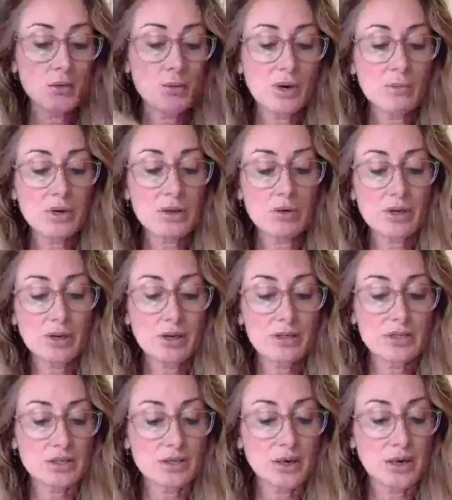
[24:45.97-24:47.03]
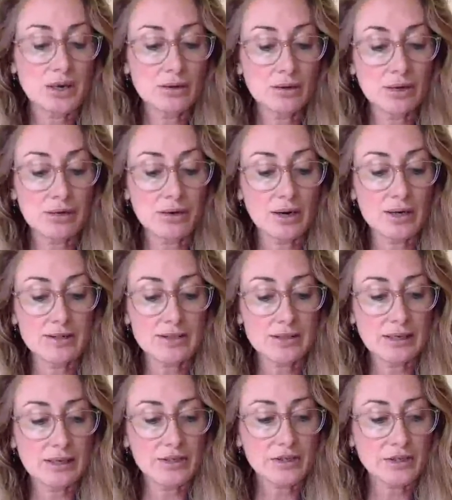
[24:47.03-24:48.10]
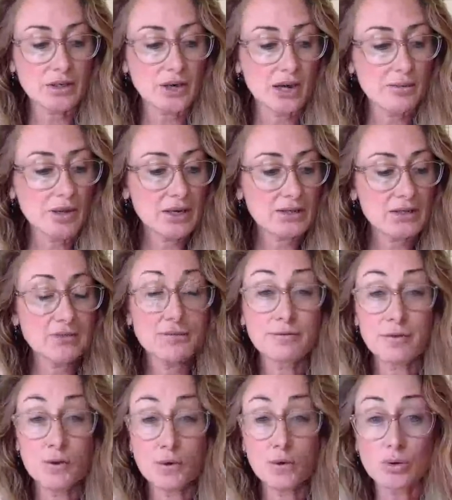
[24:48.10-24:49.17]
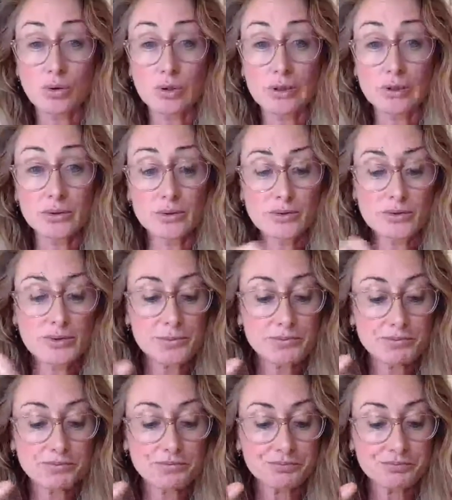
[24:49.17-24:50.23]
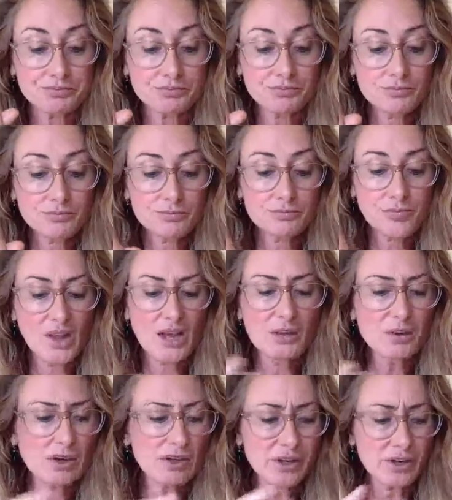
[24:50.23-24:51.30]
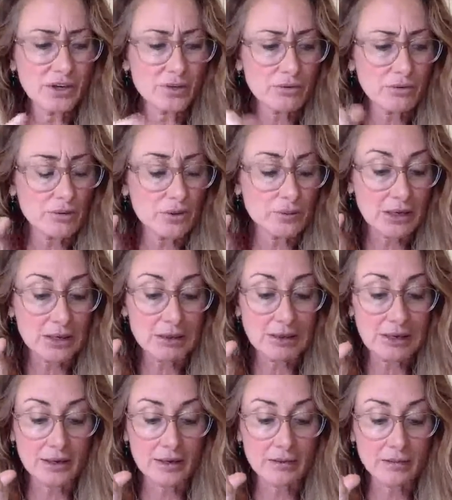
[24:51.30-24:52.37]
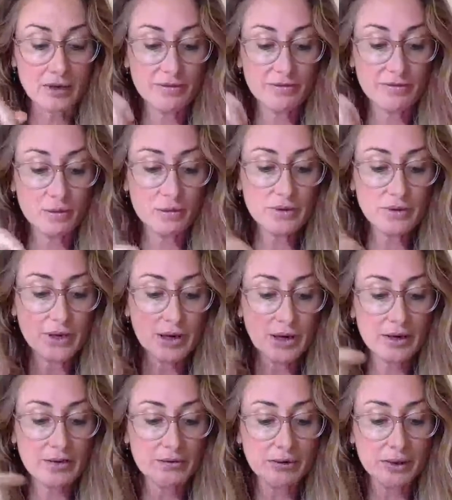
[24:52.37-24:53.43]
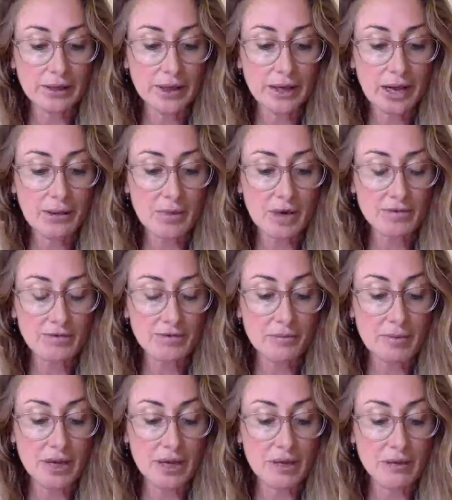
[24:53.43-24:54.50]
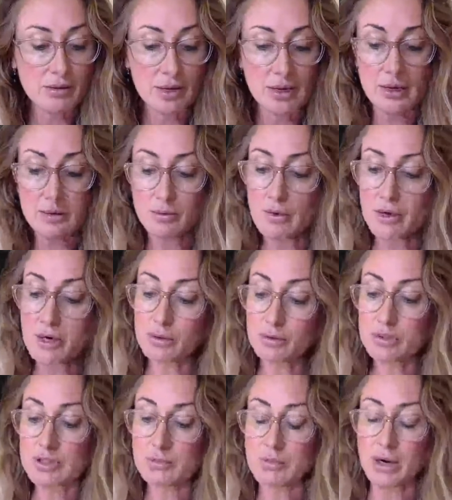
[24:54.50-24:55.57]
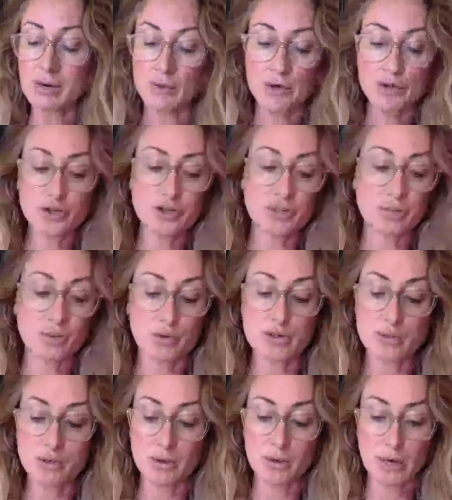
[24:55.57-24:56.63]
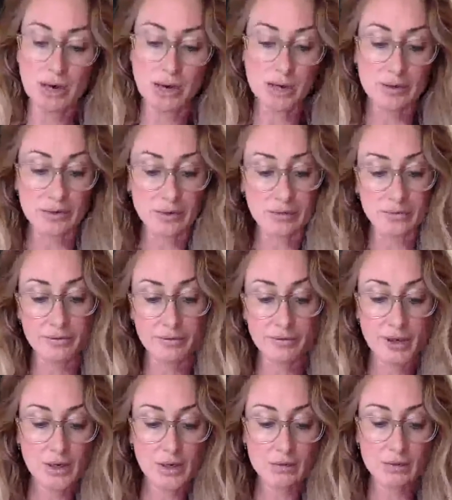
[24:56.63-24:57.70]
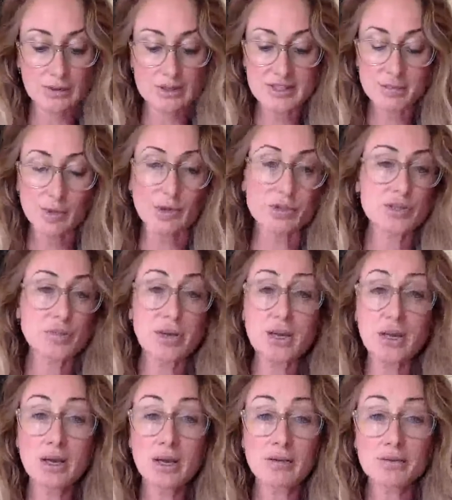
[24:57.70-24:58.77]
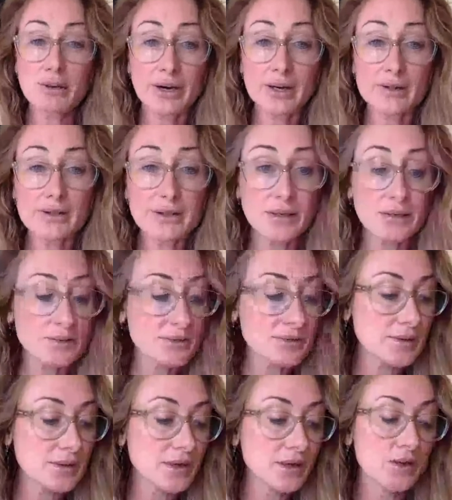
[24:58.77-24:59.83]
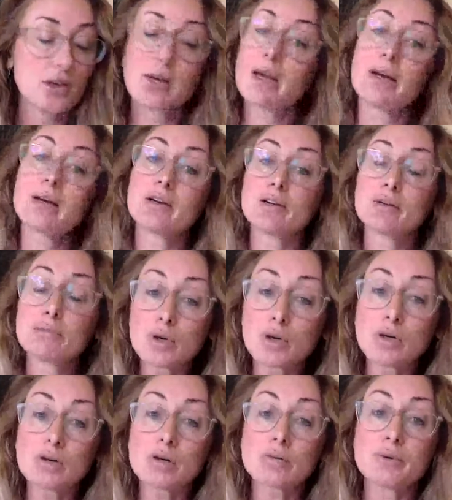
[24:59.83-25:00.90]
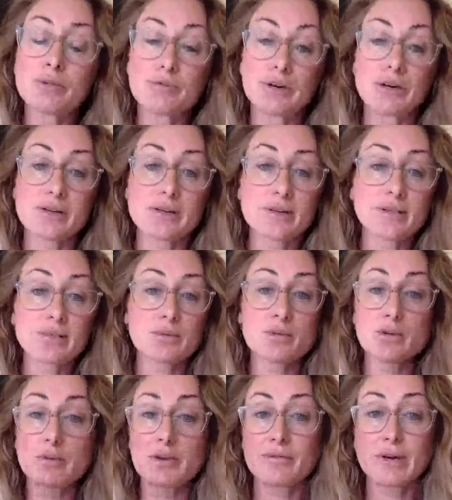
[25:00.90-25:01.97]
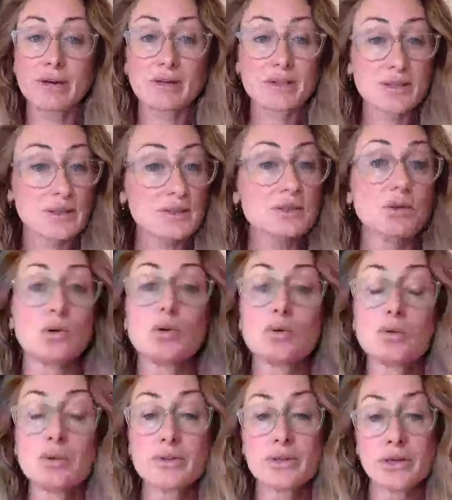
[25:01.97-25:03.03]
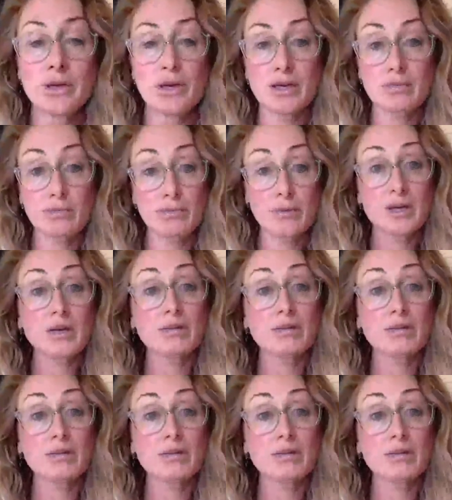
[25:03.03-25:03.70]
When we're looking at denial and isolation, I picked 4 oils. I'm not going to go through them at length, but 4 that kind of really came up for me that when I looked in my emotions book as well, kind of really spoke to me. Frankincense. You can't go wrong with frankincense. We talk about frankincense all the time.